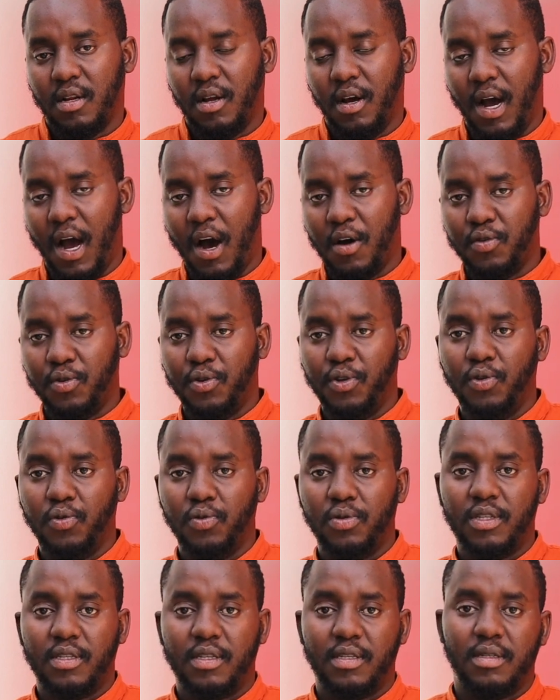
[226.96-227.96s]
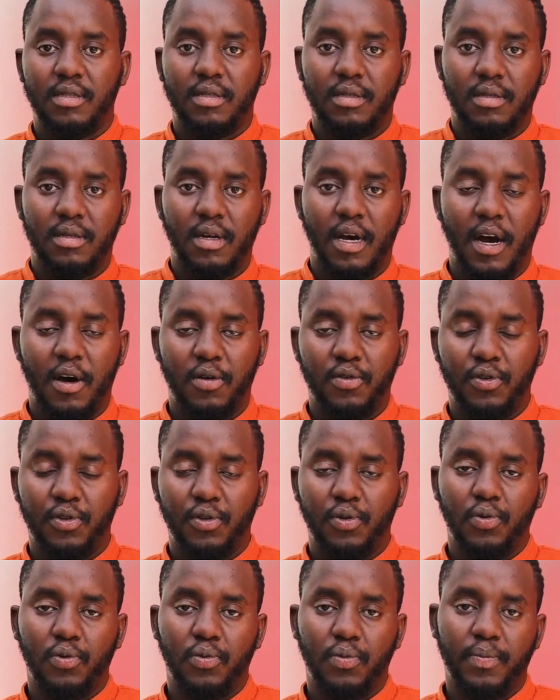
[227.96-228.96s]
How do you
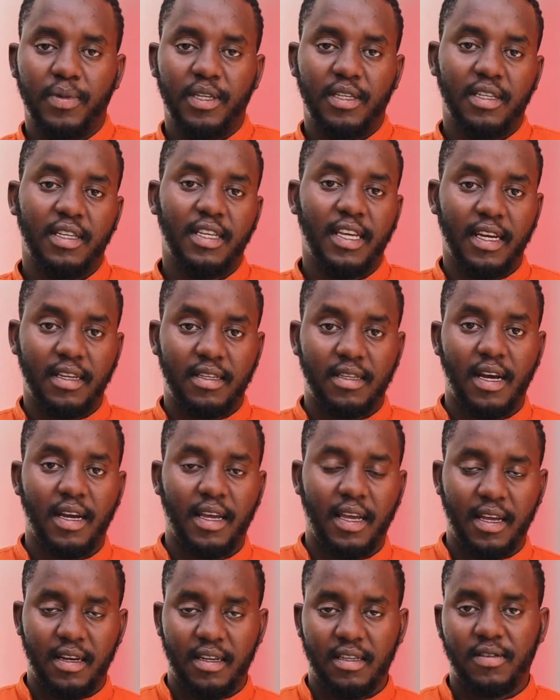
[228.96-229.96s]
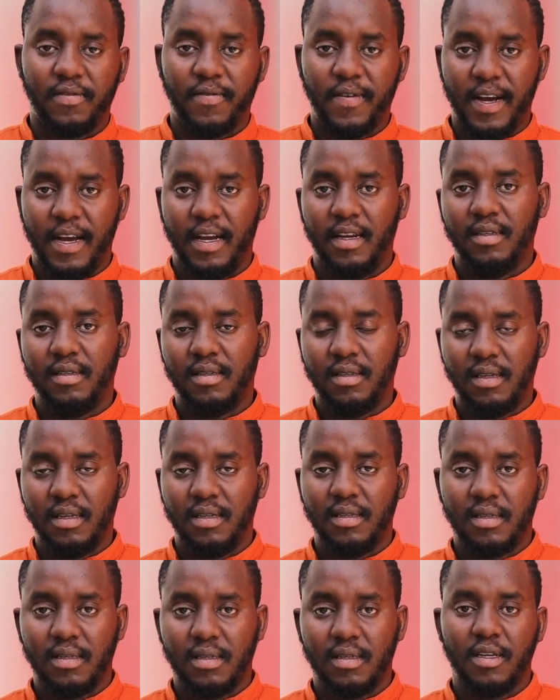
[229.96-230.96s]
mitigate against fire
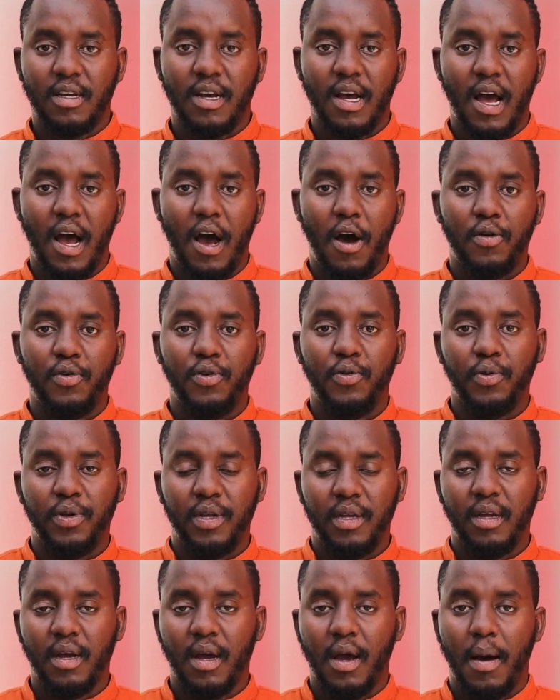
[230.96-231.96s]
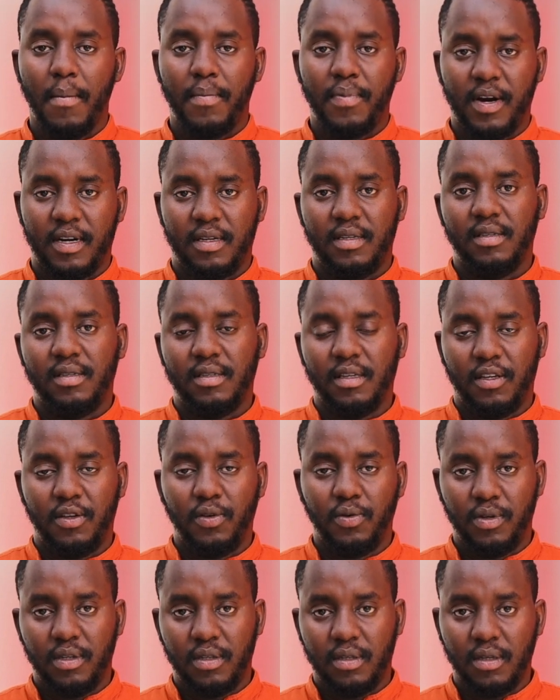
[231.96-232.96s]
incidences? How do we practice
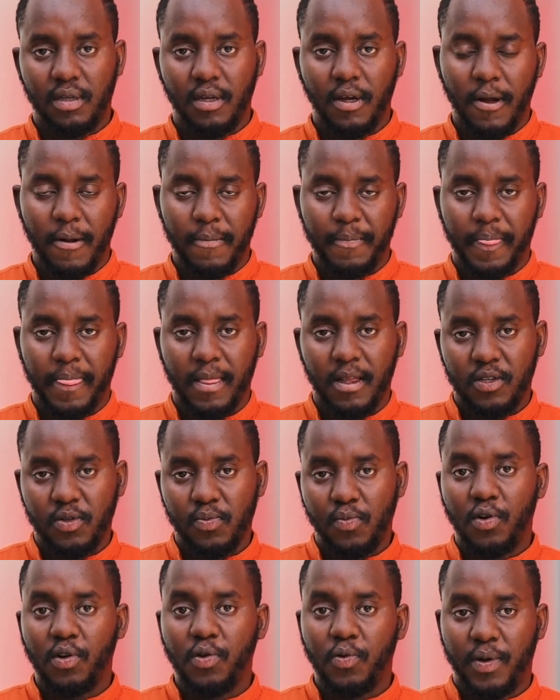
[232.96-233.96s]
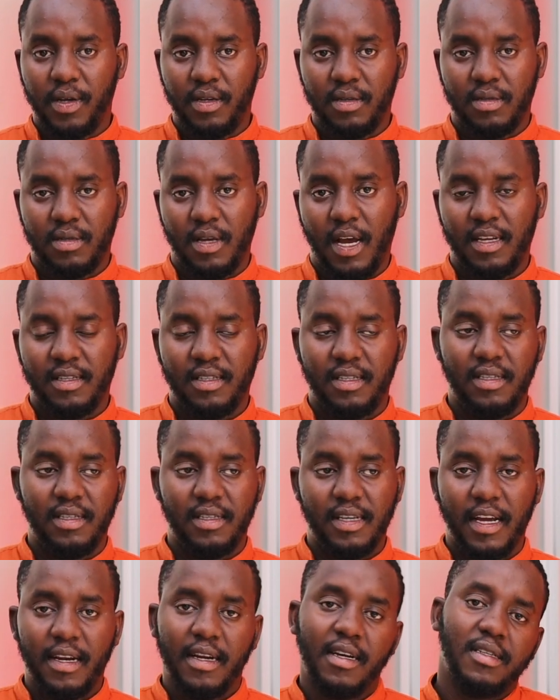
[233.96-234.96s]
security? Small ways. As
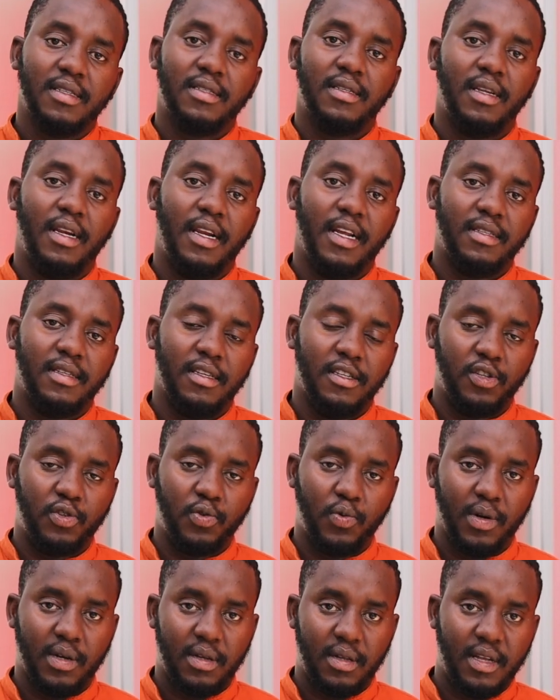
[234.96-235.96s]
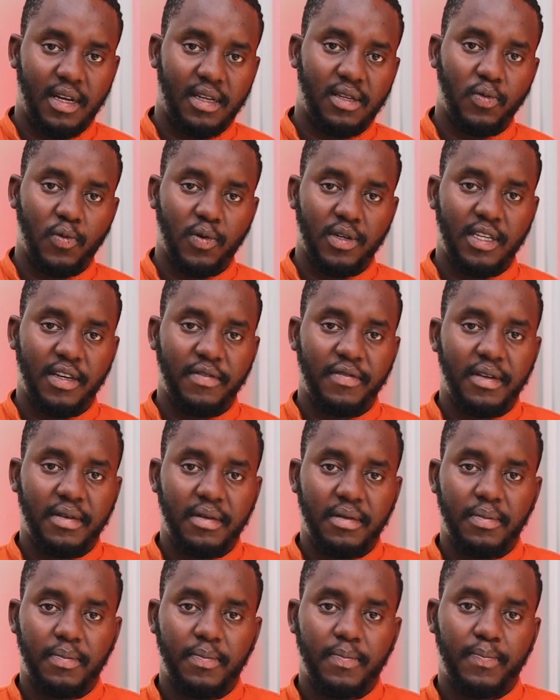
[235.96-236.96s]
designers, let's ensure that whatever
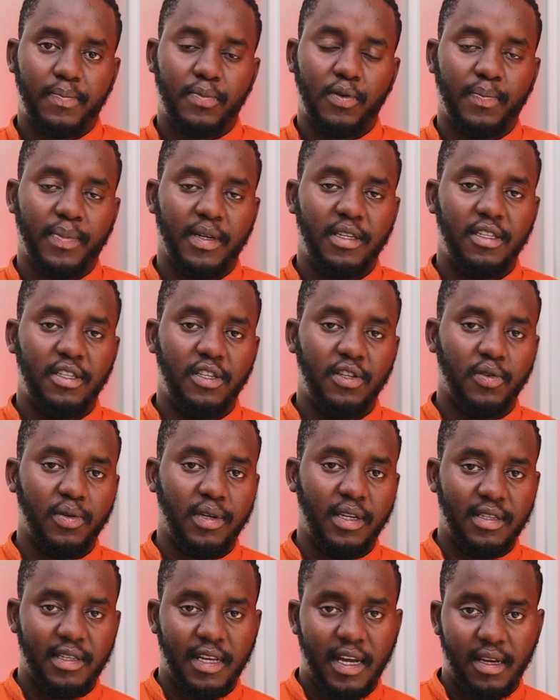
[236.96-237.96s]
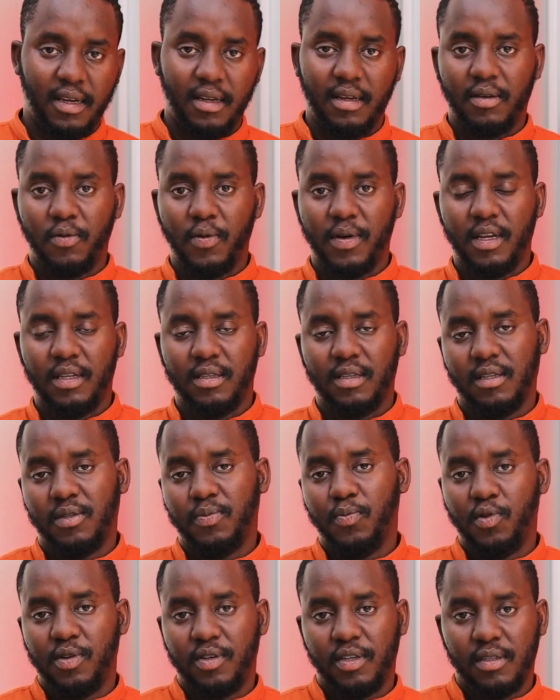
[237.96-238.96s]
property you're designing, whether it's a
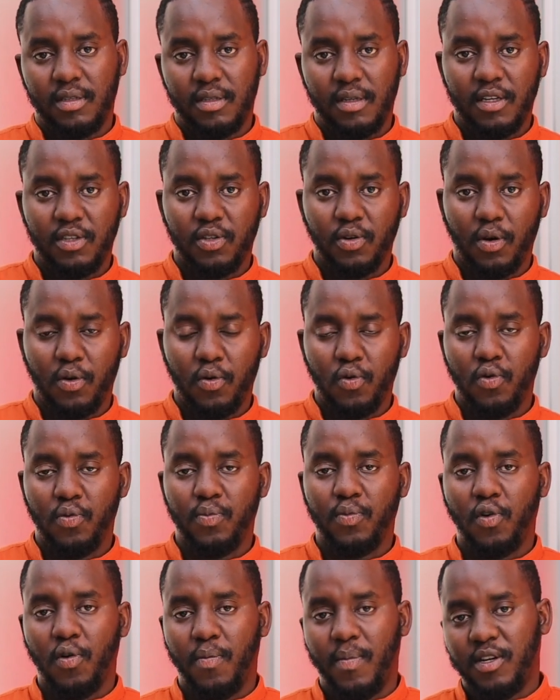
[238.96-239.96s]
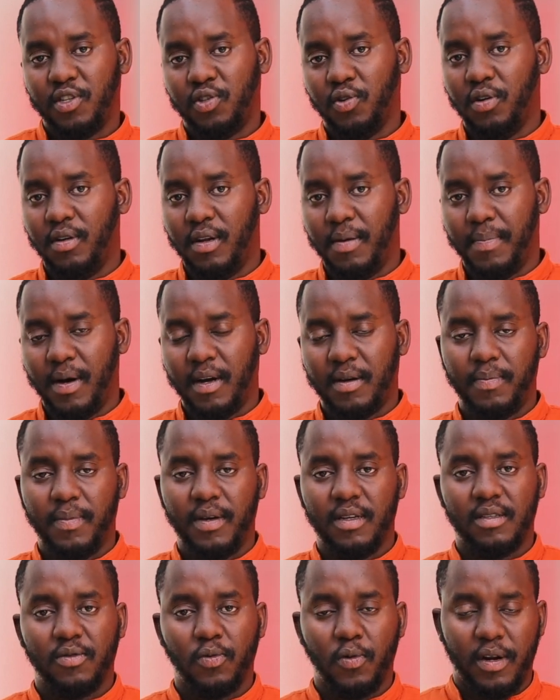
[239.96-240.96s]
small residential home, commercial
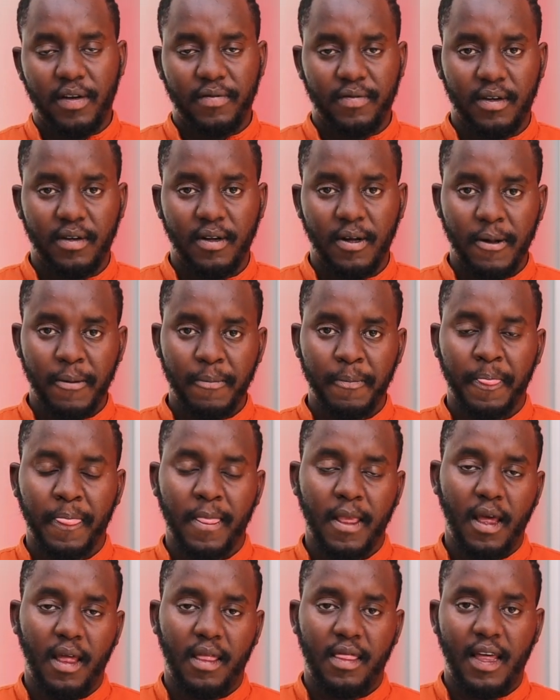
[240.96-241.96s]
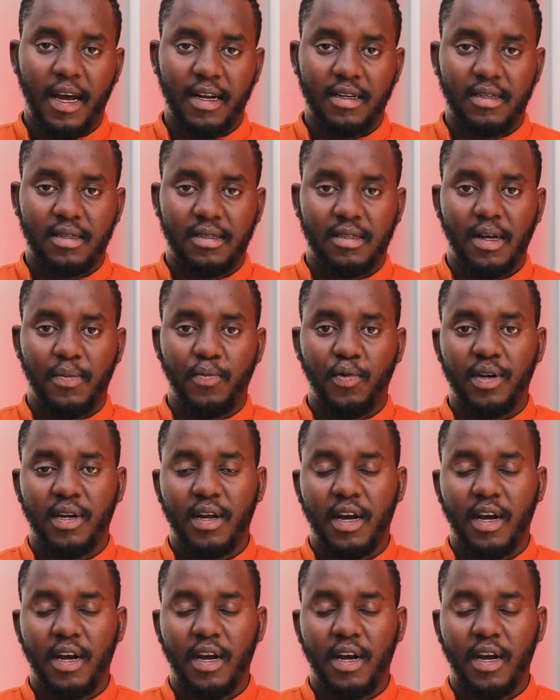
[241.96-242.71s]
apartments, whatever, that someone